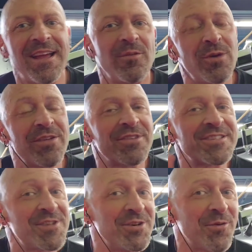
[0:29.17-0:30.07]
and whether
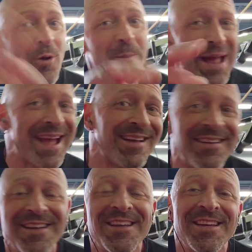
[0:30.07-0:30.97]
it's good or
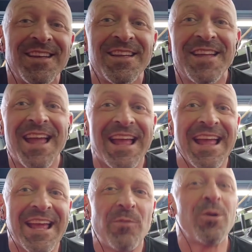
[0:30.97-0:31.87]
bad.
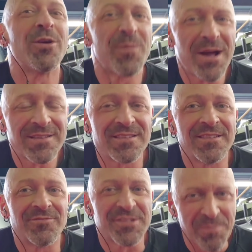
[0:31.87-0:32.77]
And we are about
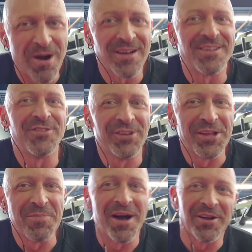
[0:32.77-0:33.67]
to respond to
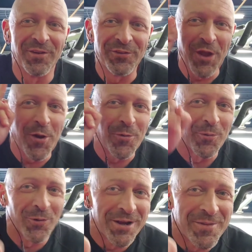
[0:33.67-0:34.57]
Jillian Michaels
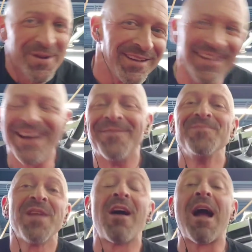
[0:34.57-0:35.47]
right about now.
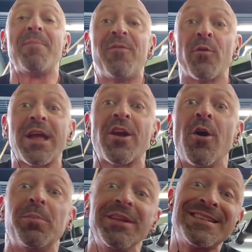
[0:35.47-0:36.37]
All right, before we get
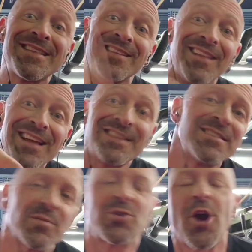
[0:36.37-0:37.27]
going, please hit the like and
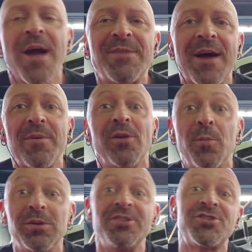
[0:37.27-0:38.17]
subscribe down
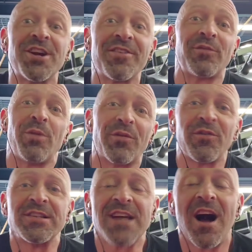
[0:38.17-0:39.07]
below. Please share this with your
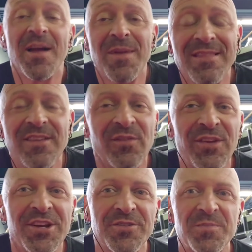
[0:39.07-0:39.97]
friends. I make these
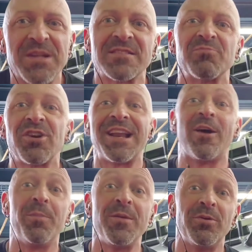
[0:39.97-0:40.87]
videos because I'm trying to
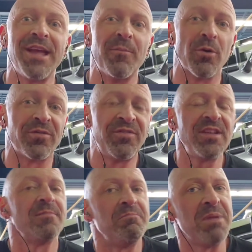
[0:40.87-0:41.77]
help people get more
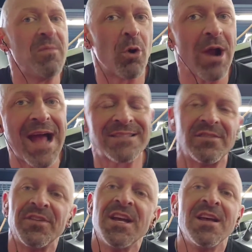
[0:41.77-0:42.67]
fit and be more
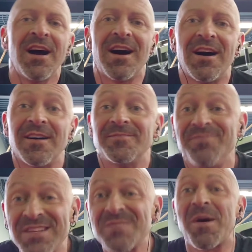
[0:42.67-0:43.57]
active. Uh,
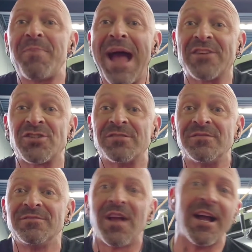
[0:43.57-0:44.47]
this is my passion.
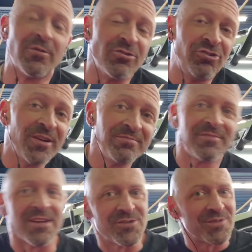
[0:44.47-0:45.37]
I own a
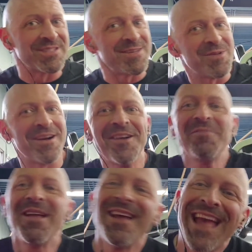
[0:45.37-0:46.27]
gym, as you can see
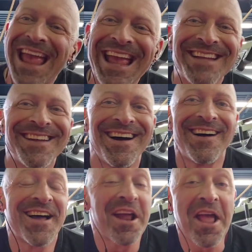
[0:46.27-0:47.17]
behind me, and,
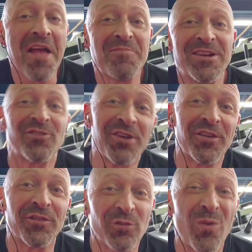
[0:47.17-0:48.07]
uh, and I have been a
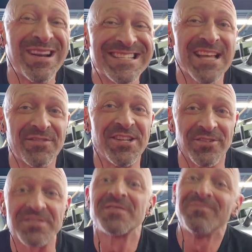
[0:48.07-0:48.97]
trainer for twenty-seven
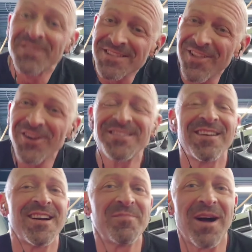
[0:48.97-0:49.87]
years. It's a long
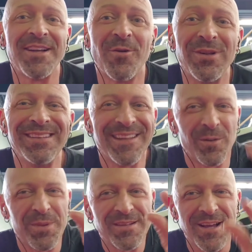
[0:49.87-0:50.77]
time. I know a
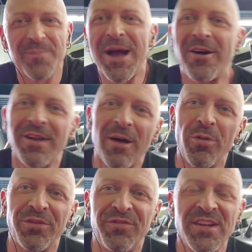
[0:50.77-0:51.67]
little bit about
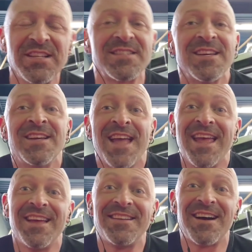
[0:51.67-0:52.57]
health and fitness,
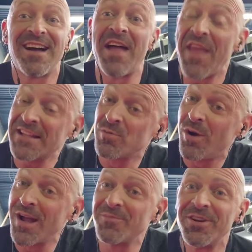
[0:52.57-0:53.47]
and, uh, and that's
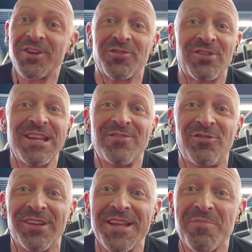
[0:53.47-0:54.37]
why I'm going to critique
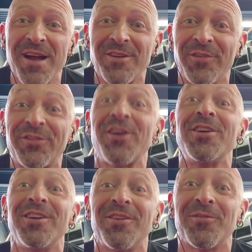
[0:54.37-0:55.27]
Jillian Michaels
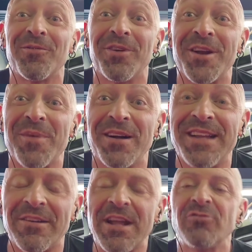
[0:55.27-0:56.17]
right about
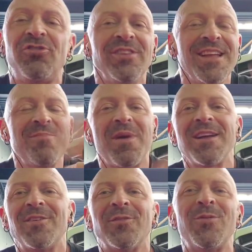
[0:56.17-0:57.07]
now. Now, Jillian
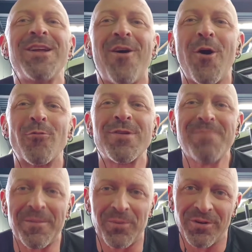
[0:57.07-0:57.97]
Michaels, we all
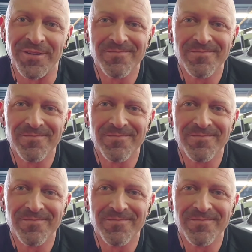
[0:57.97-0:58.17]
remember.